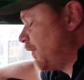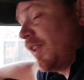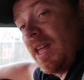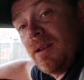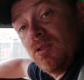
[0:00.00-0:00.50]

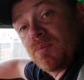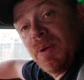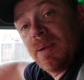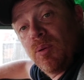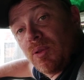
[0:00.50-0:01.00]
for those
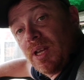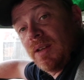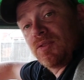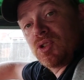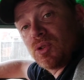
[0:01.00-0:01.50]
people that
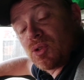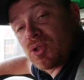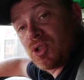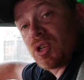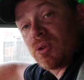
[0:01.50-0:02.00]
have
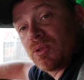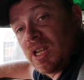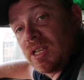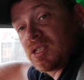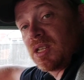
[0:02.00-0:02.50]
just tuned
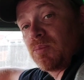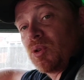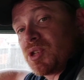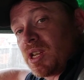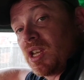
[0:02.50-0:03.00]
in to
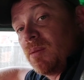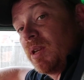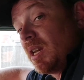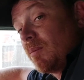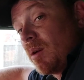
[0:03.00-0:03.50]
Project
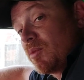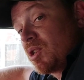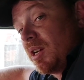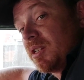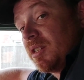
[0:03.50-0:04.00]
Kermit, and I might be
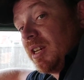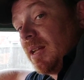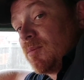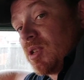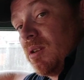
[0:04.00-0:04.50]
changing the
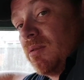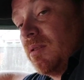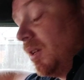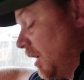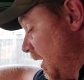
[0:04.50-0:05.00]
name soon,
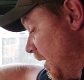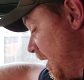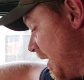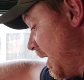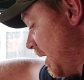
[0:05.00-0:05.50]

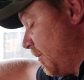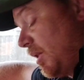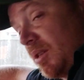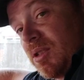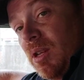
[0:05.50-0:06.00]
and
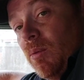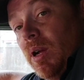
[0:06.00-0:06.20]
I'll tell you